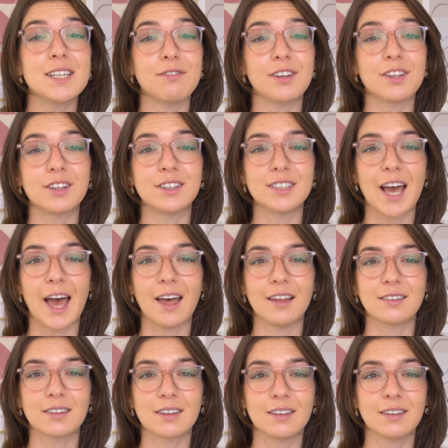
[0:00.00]
difficult
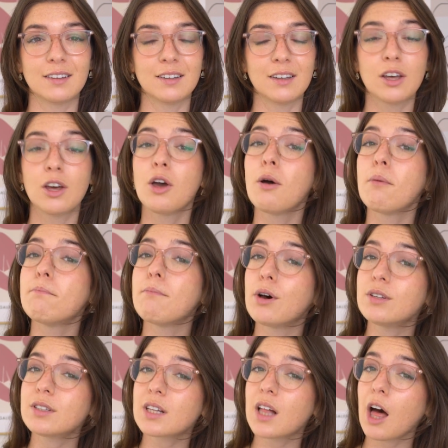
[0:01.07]
task.
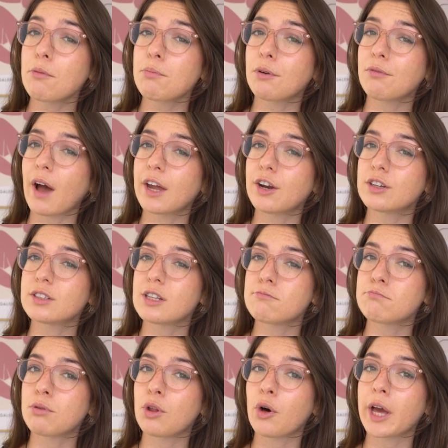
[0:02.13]
Most cloud providers
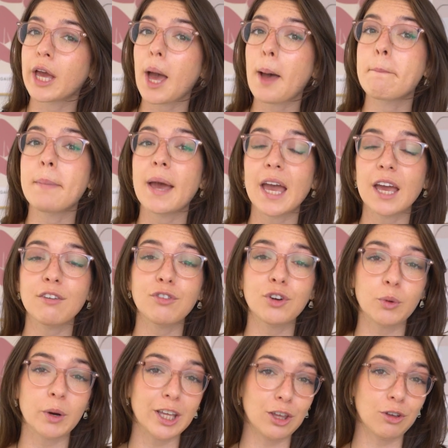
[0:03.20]
employ a pay
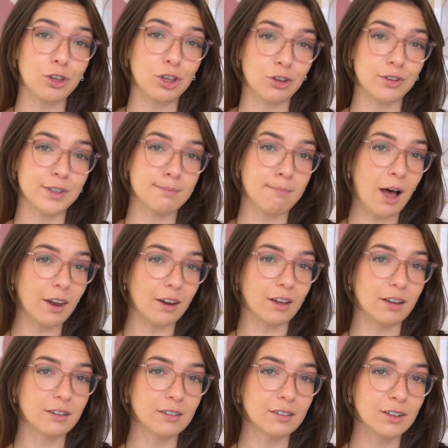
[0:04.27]
for what you use
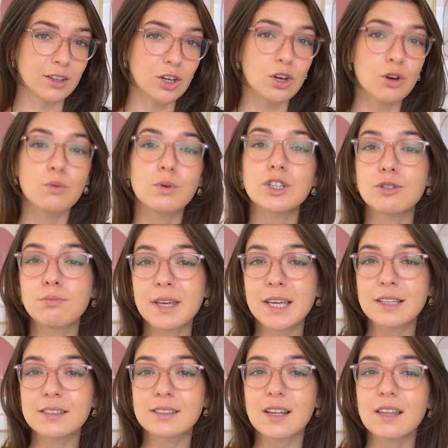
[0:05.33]
model, which
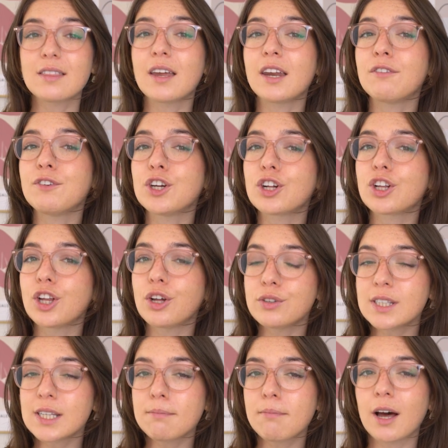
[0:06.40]
means that if you're
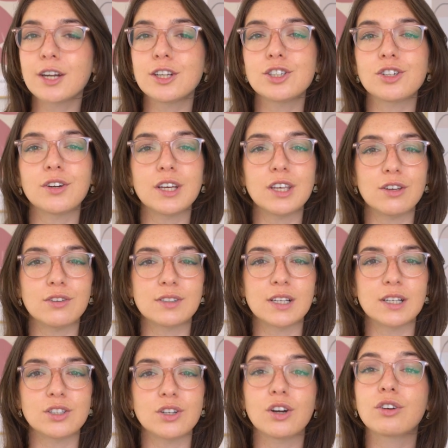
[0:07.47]
closely monitoring
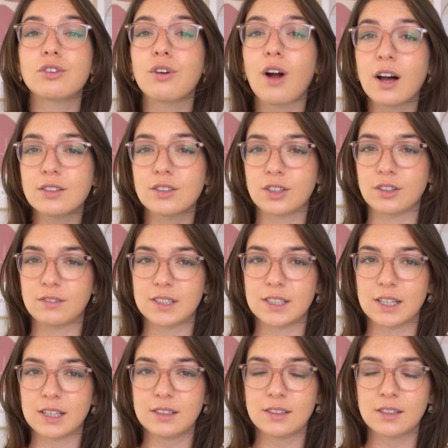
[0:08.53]
usage across
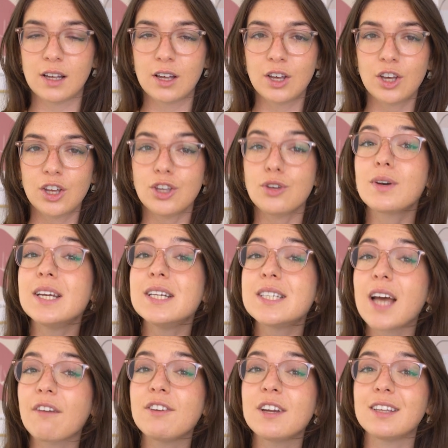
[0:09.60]
services, you can
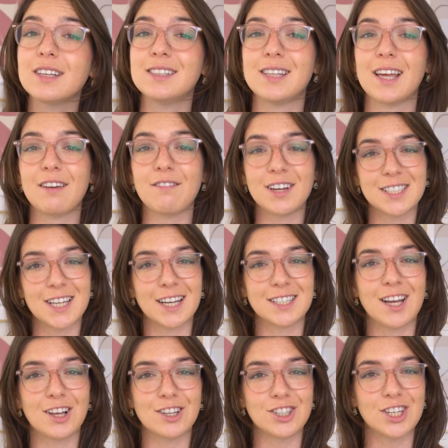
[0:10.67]
definitely save on
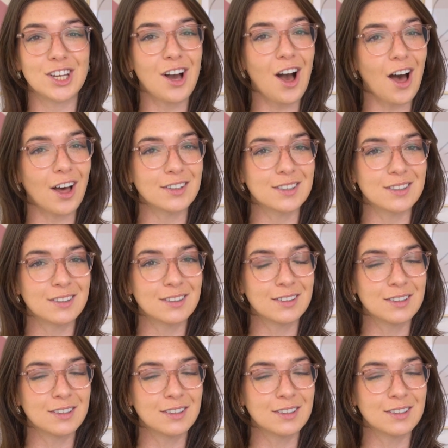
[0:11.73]
technology costs.